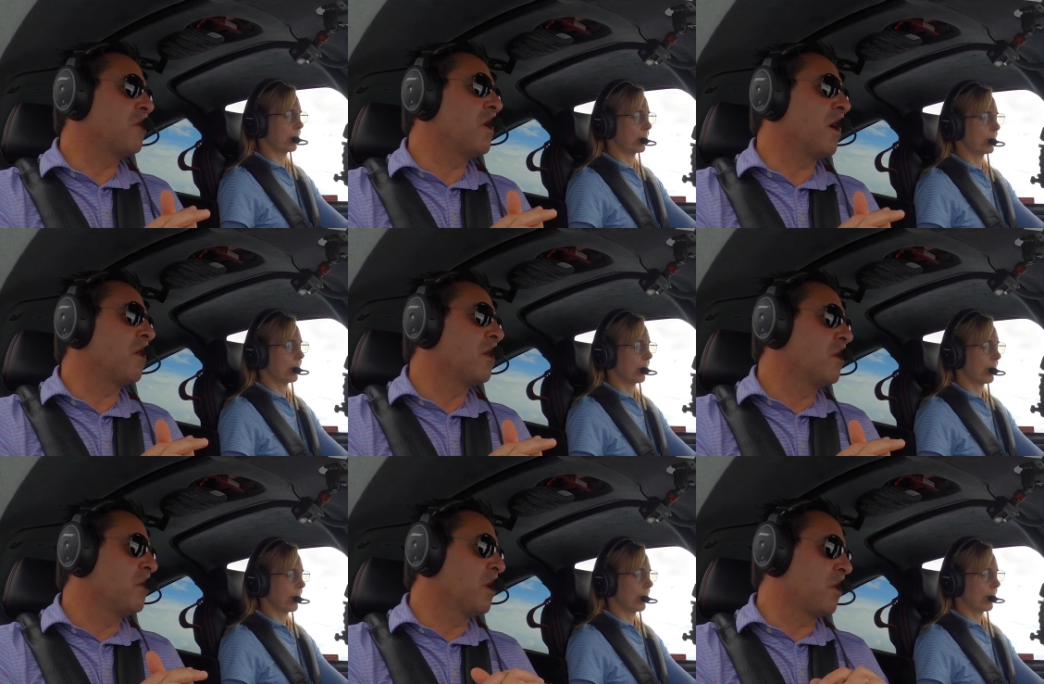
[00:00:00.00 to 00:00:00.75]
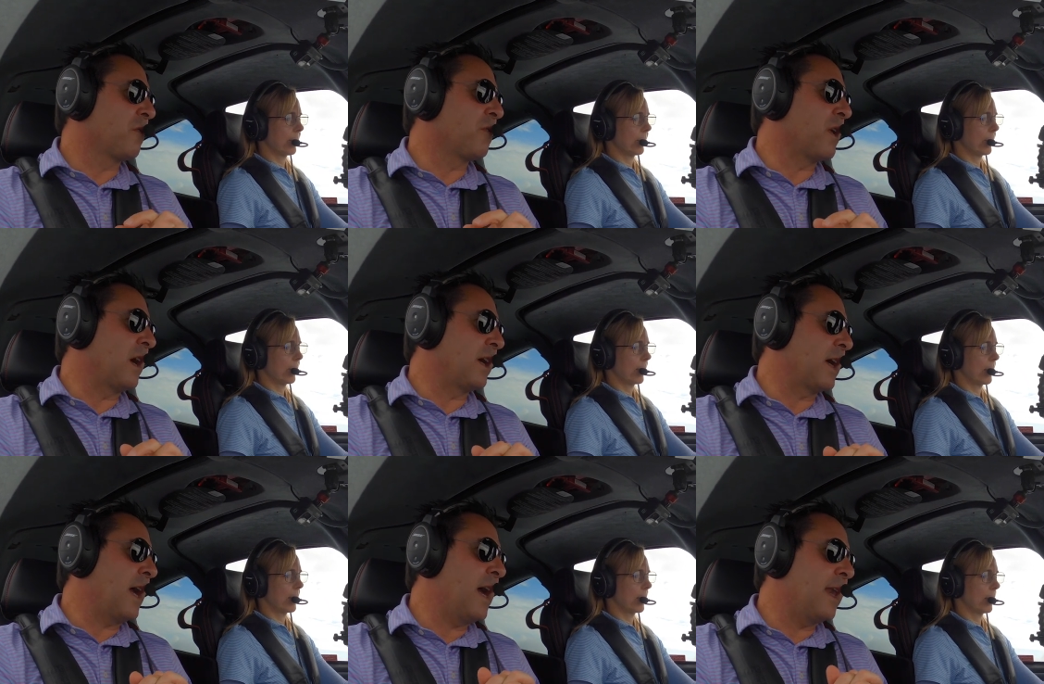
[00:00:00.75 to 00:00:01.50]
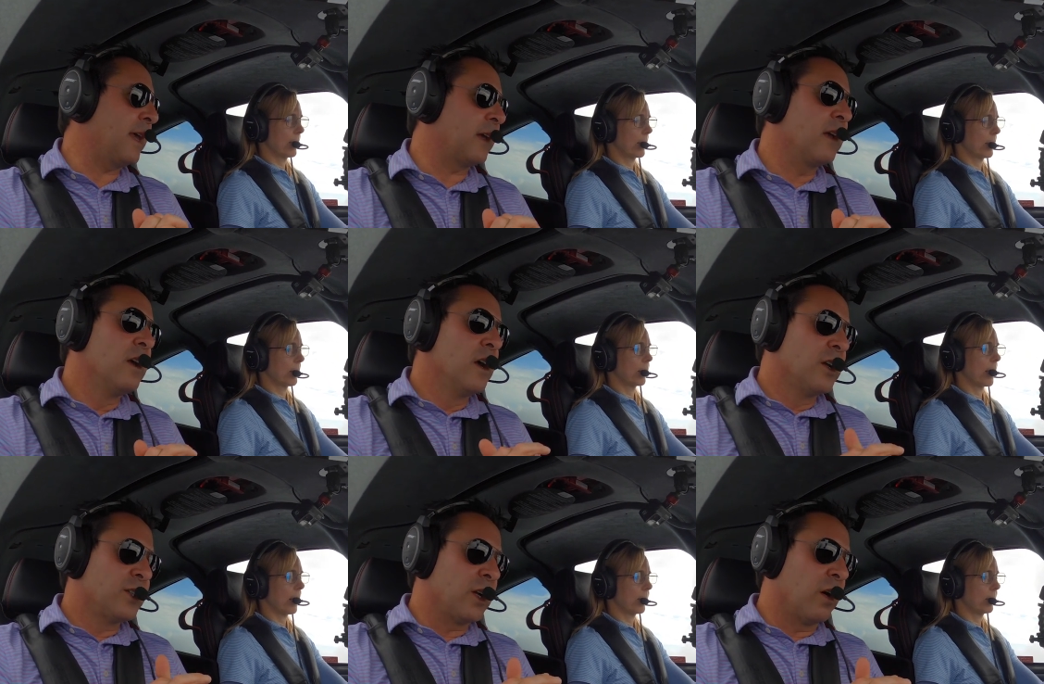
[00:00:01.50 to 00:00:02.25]
Speaker 1: Well, we were flying a heading.
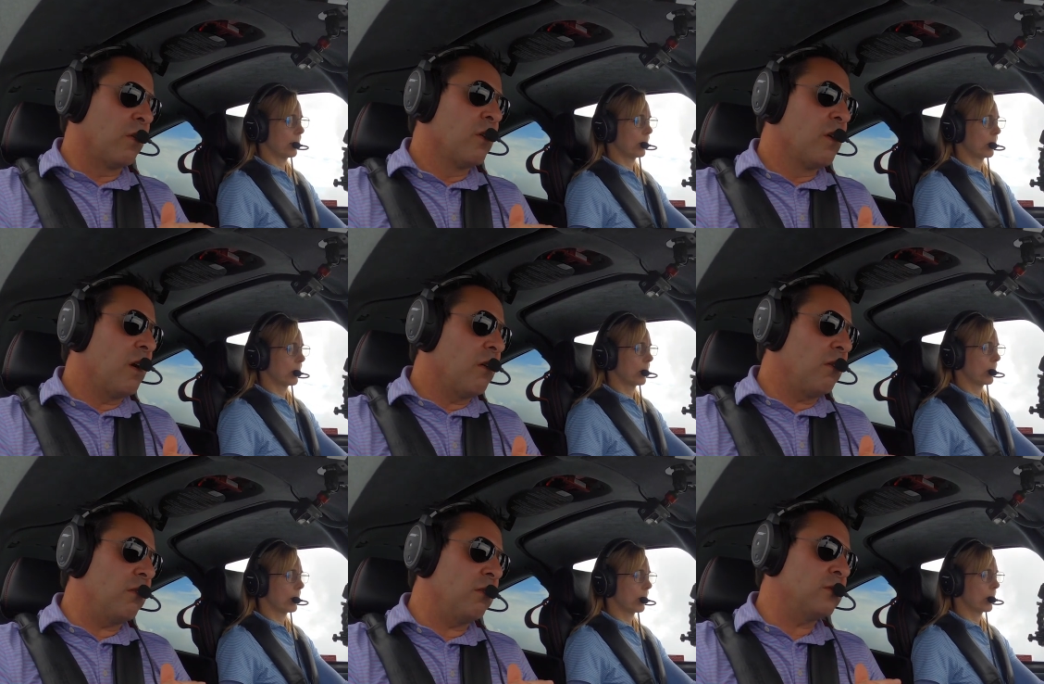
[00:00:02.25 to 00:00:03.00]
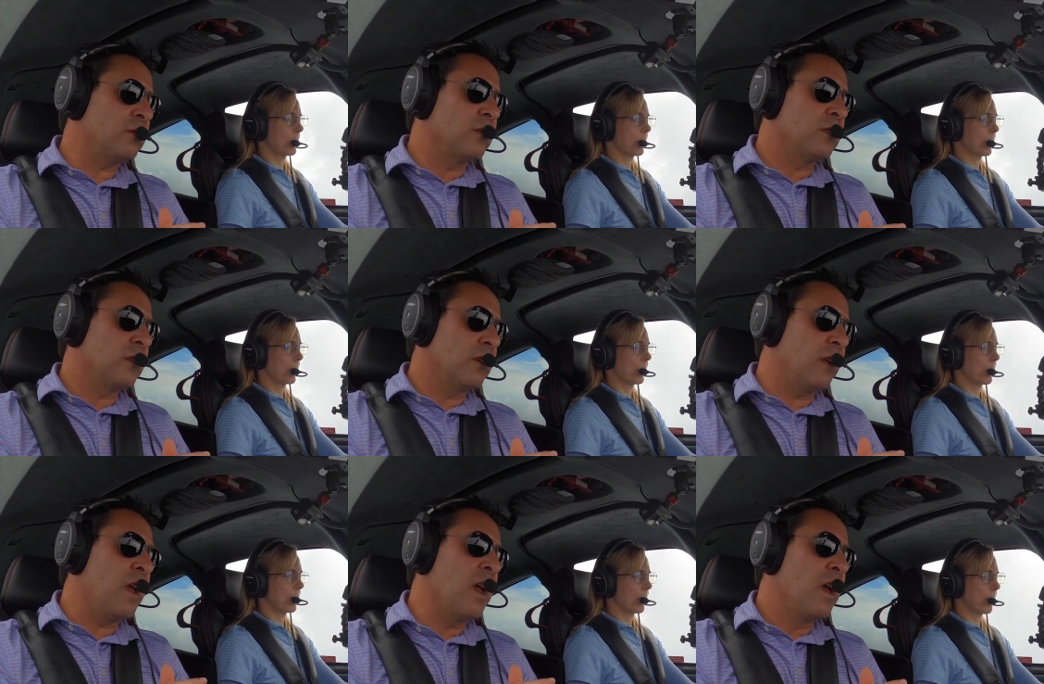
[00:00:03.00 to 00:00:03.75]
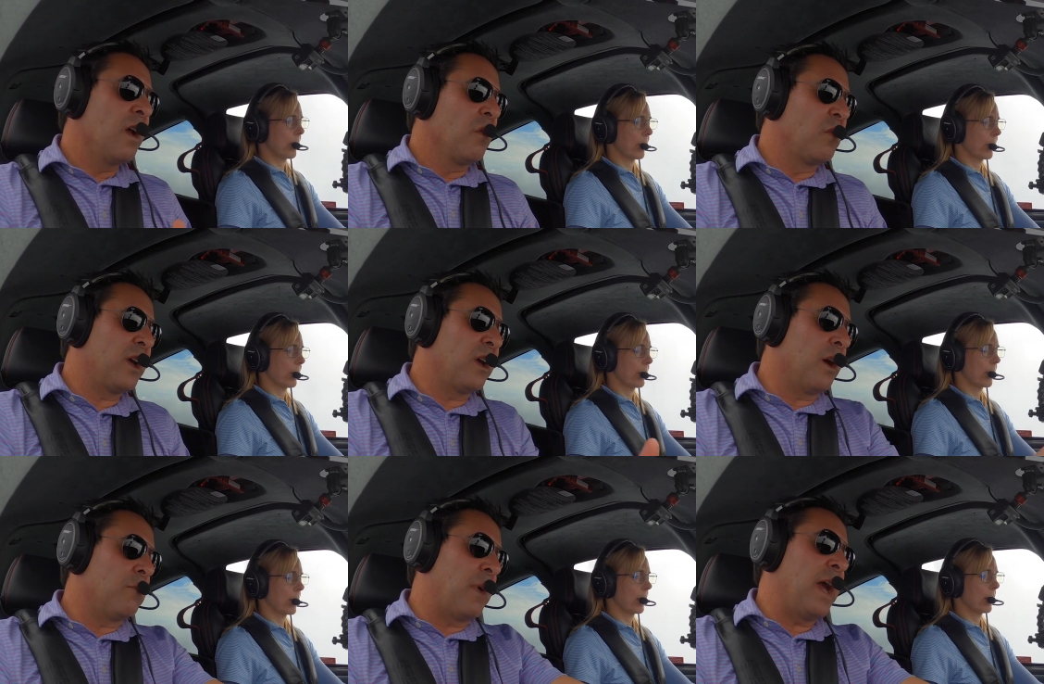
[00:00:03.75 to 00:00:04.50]
Yeah. So, turn 95, turn we
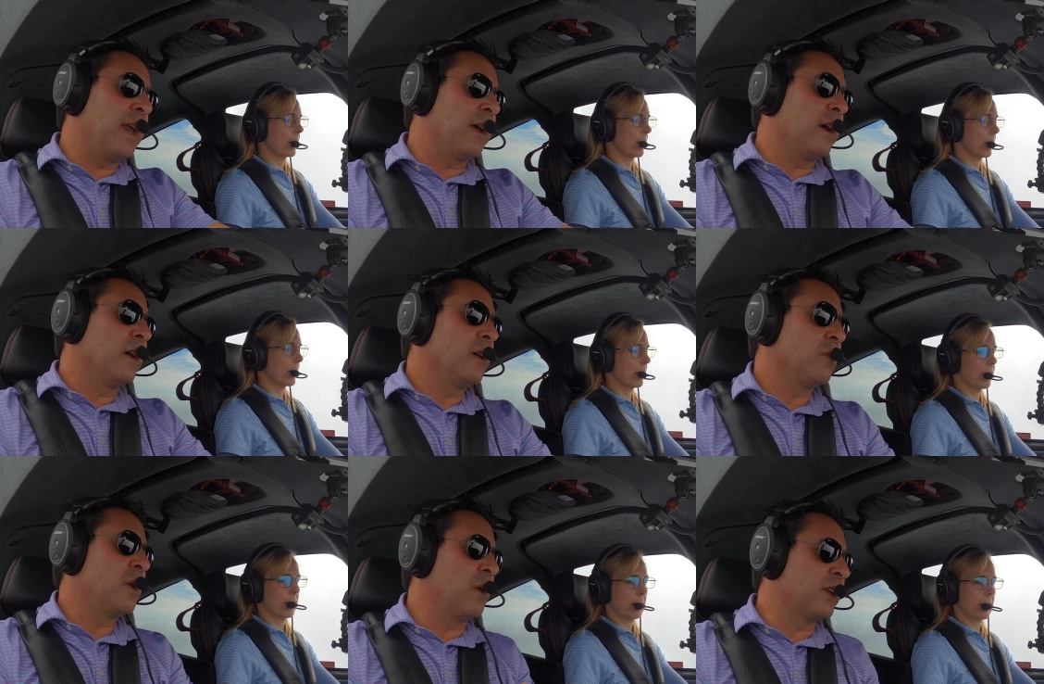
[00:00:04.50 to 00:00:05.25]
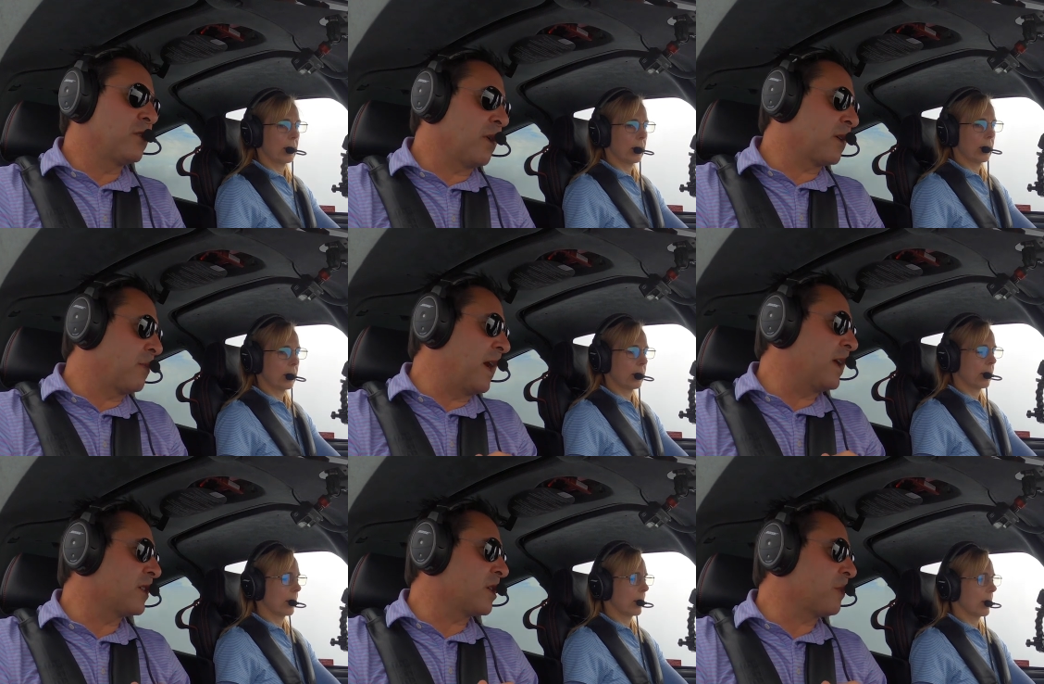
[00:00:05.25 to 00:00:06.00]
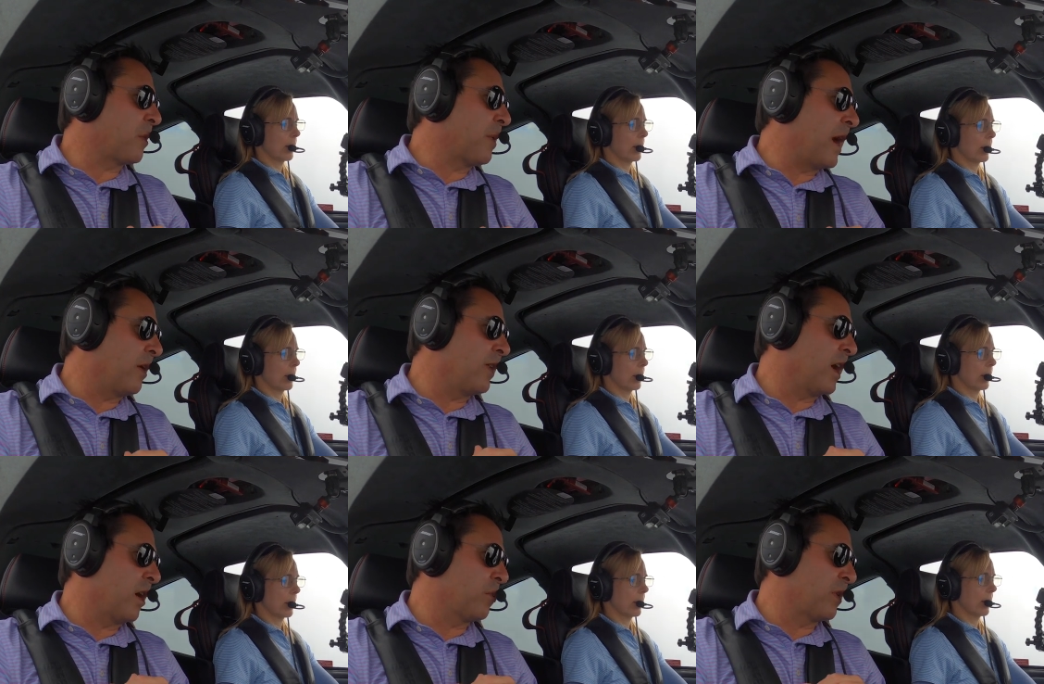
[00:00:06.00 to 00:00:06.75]
got meta, we went direct meta to prepare
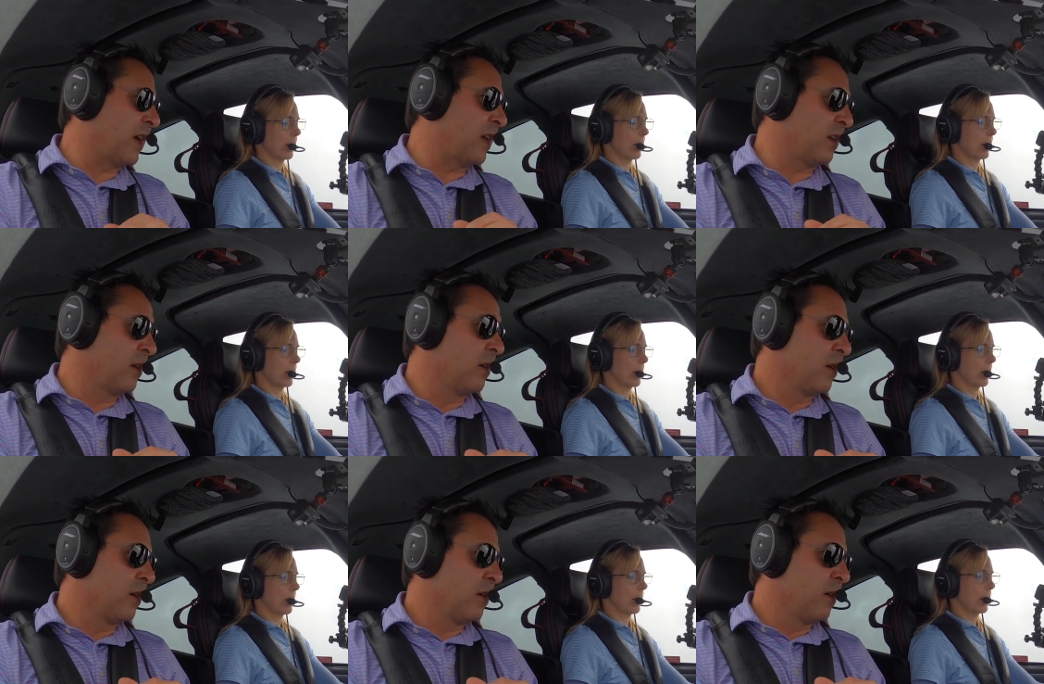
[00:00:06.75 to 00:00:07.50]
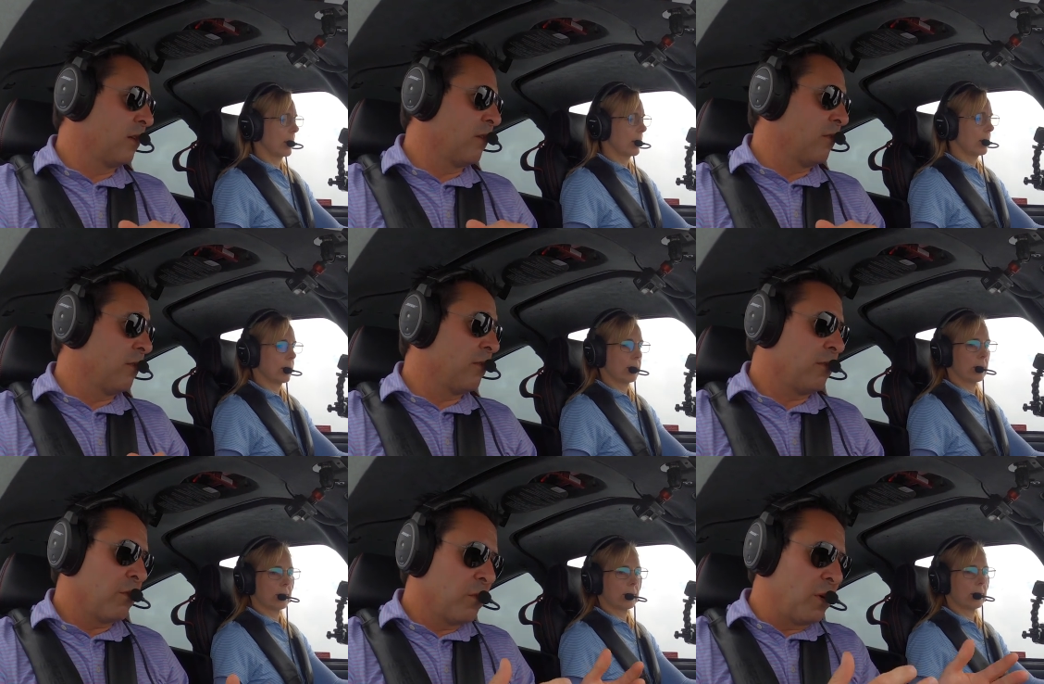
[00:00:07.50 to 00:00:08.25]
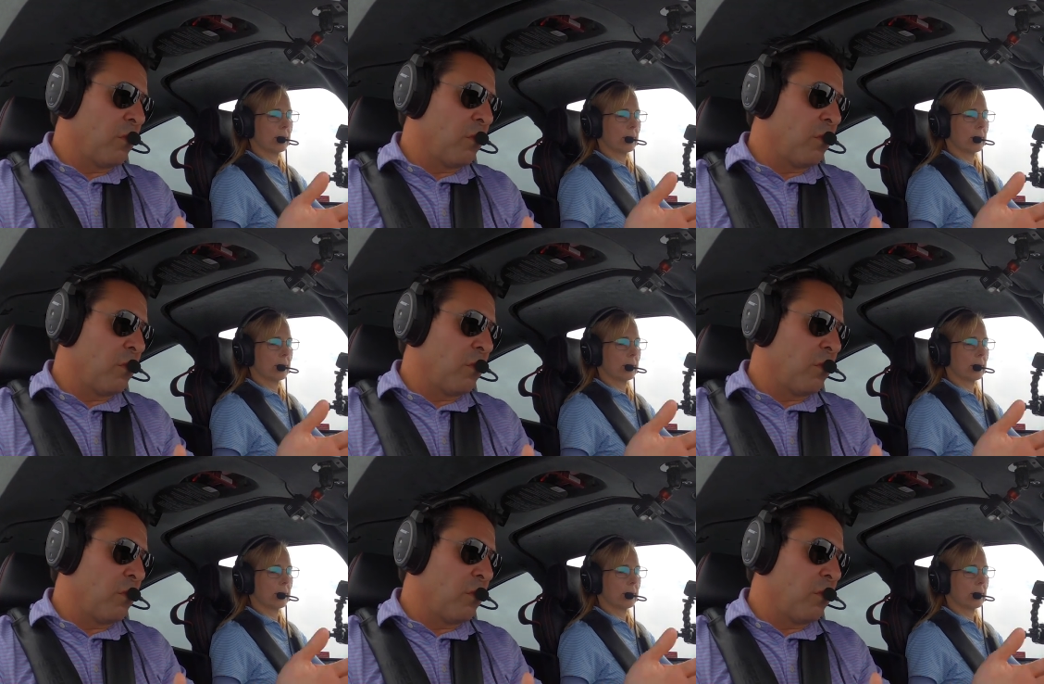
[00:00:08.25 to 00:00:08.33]
the airplane. We